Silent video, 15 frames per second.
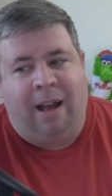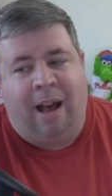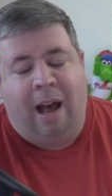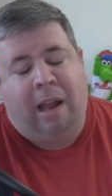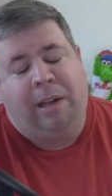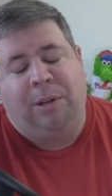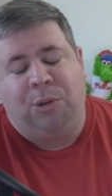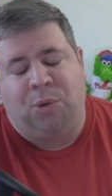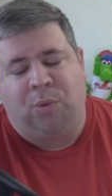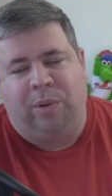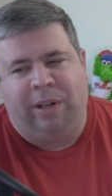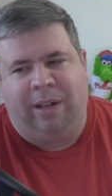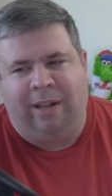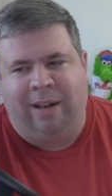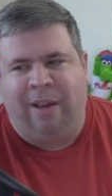I
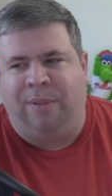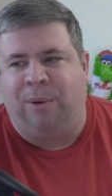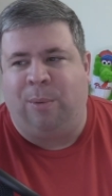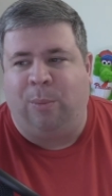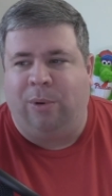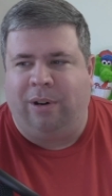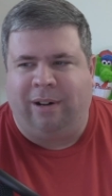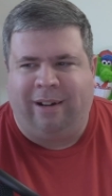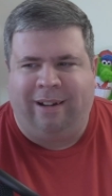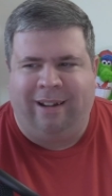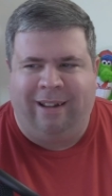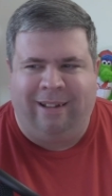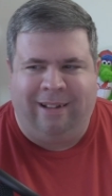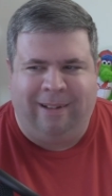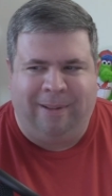enjoyed in other work.
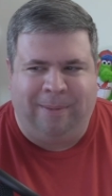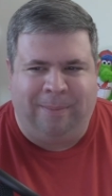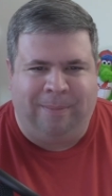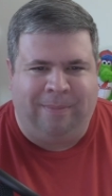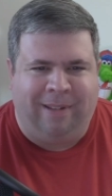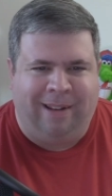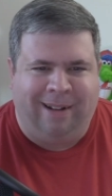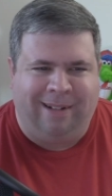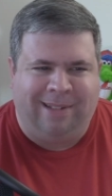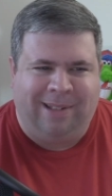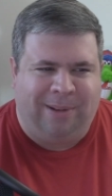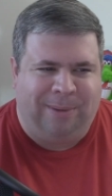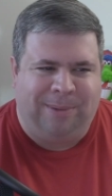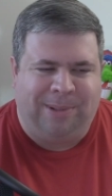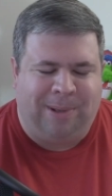And
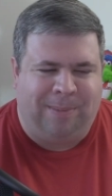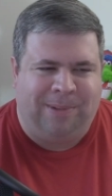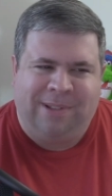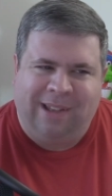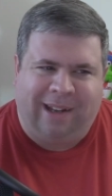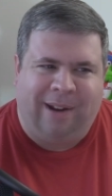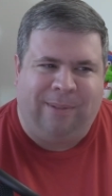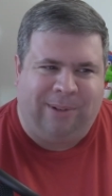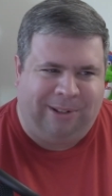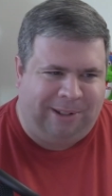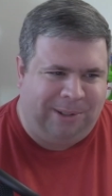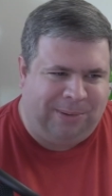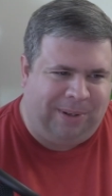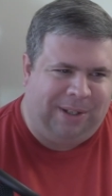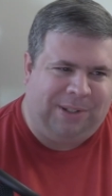so it was almost like I really
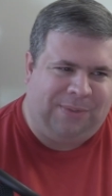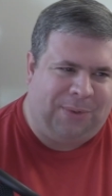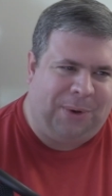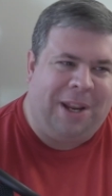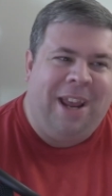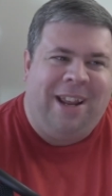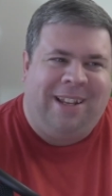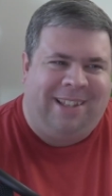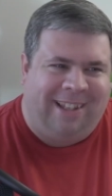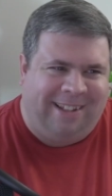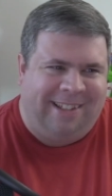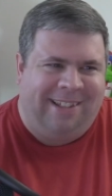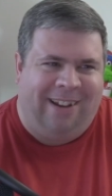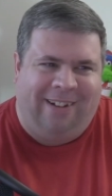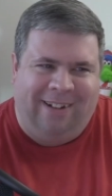enjoyed his voice. And
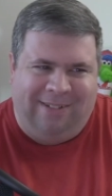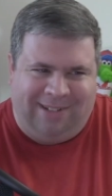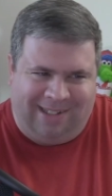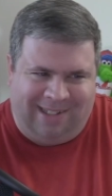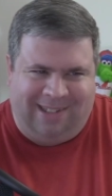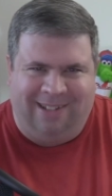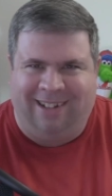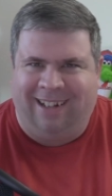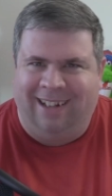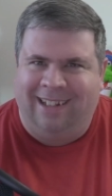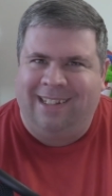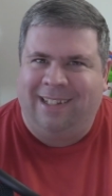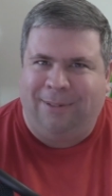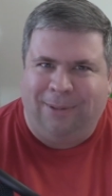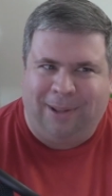so I was just looking to
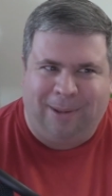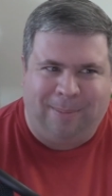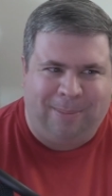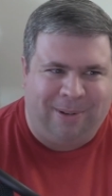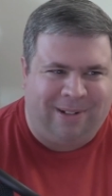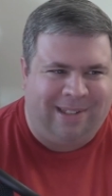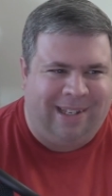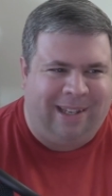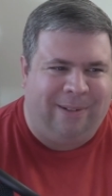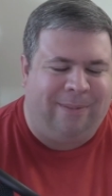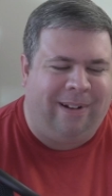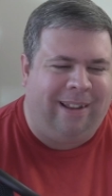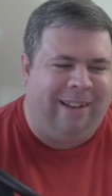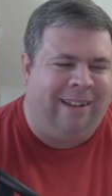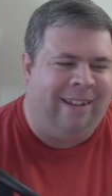see what other books he had
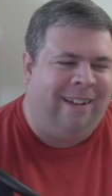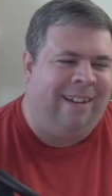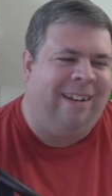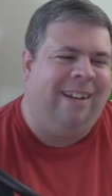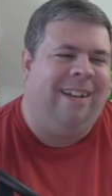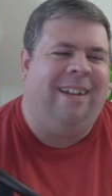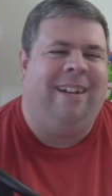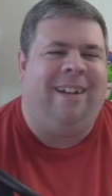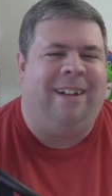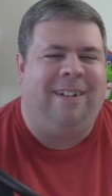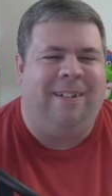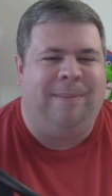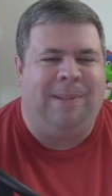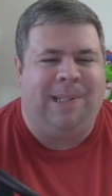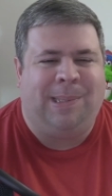read.
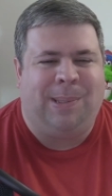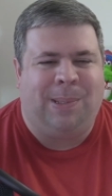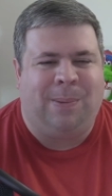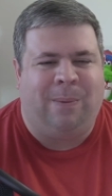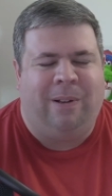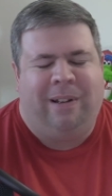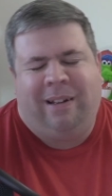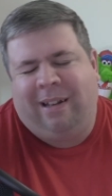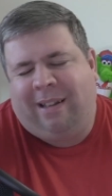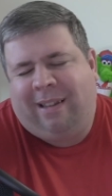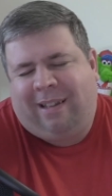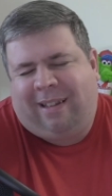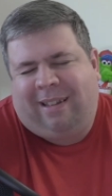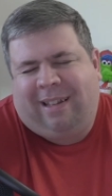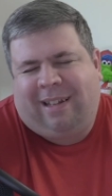And this was one, and
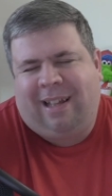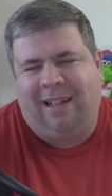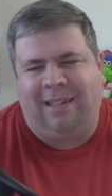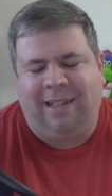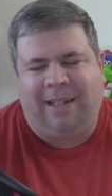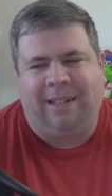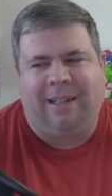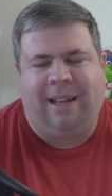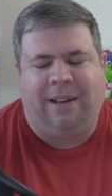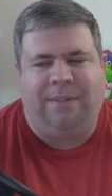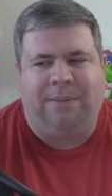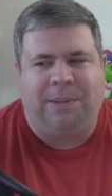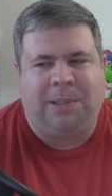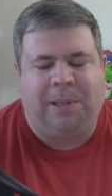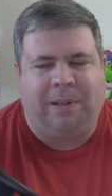the content kind of
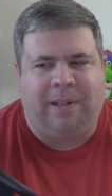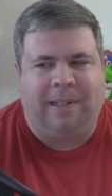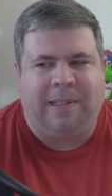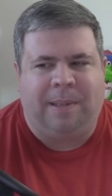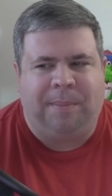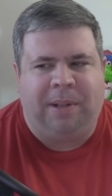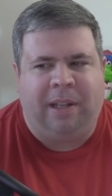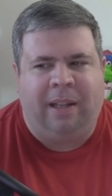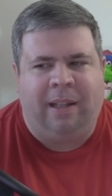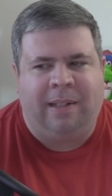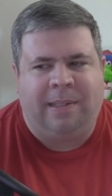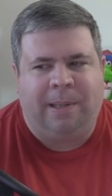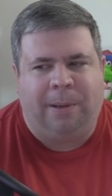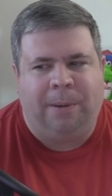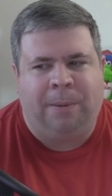was curious to me. And
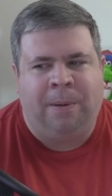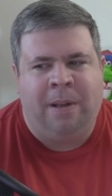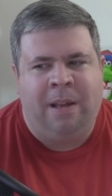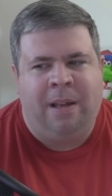so